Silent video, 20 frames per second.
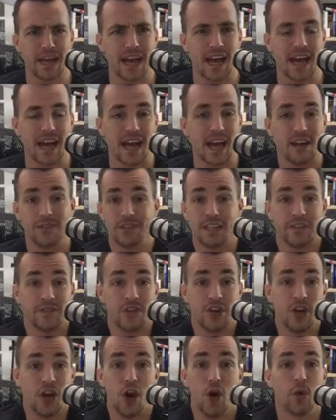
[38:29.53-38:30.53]
I don't
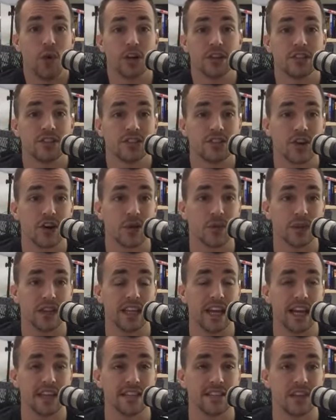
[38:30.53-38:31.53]
even know where to start with
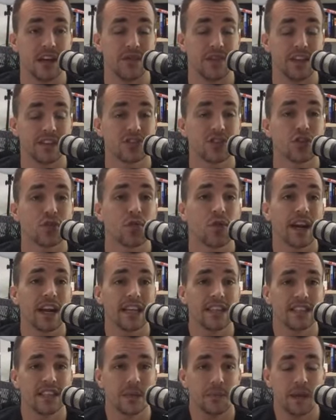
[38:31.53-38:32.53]
that stuff. That's
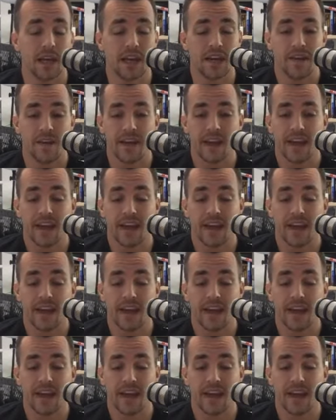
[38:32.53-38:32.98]
crazy to me.